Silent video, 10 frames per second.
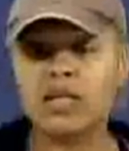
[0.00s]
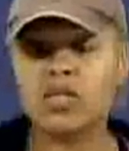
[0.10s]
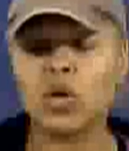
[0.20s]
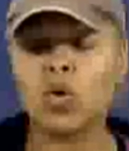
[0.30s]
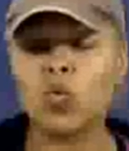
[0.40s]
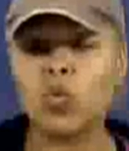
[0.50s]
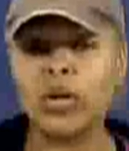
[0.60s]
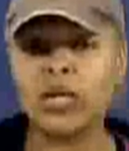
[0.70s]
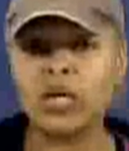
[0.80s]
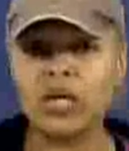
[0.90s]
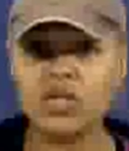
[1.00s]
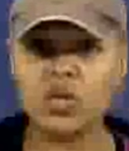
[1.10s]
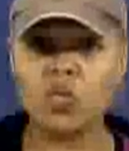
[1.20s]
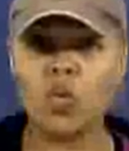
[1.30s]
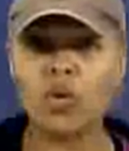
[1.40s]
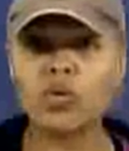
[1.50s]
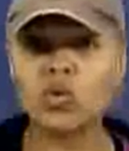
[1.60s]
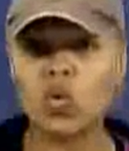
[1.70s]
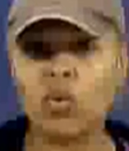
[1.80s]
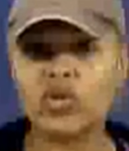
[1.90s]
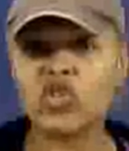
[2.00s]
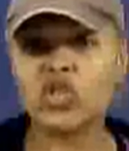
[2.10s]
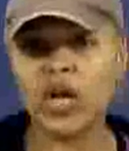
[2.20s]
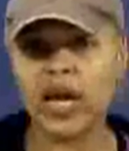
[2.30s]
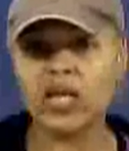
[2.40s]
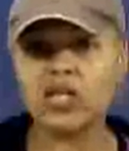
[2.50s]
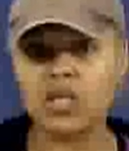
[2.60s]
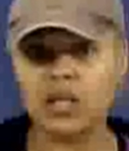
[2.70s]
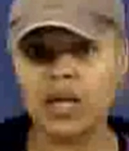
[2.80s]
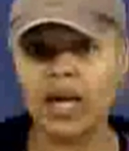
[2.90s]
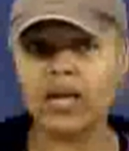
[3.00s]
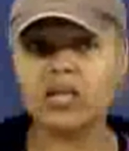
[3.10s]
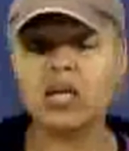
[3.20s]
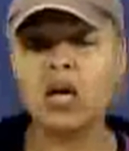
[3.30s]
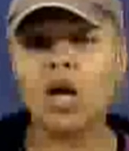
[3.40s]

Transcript: And so we need to work towards changing that.